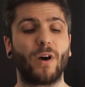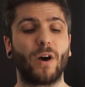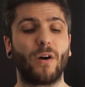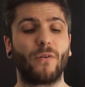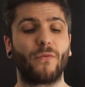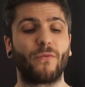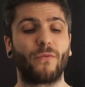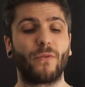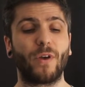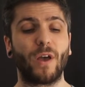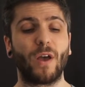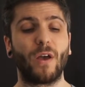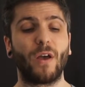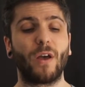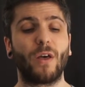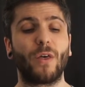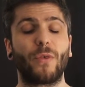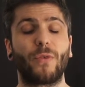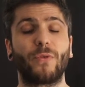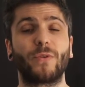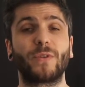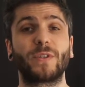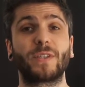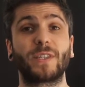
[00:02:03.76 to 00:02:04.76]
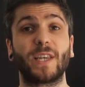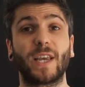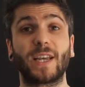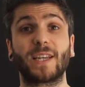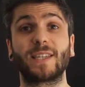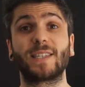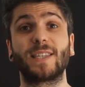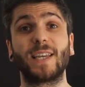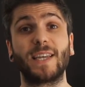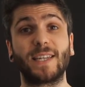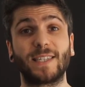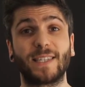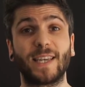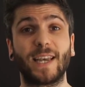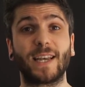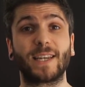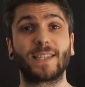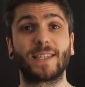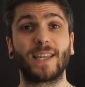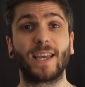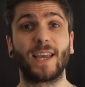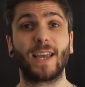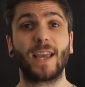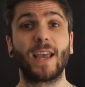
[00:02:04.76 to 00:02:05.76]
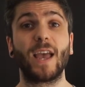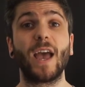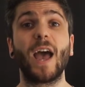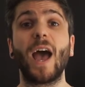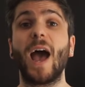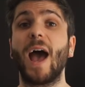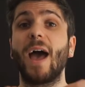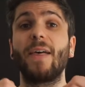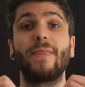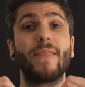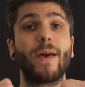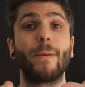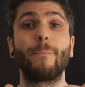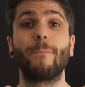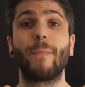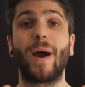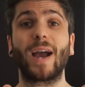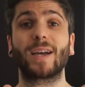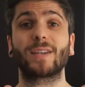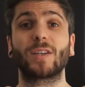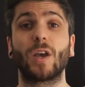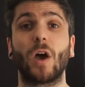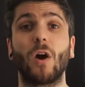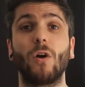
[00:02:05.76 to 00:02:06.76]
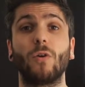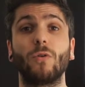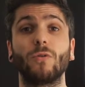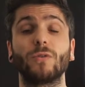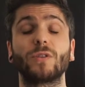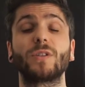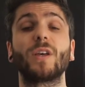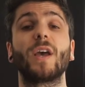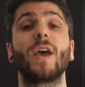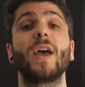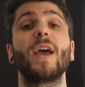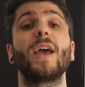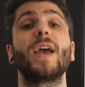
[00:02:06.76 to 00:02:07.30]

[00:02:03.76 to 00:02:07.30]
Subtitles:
off, 60, 60, and then max hold.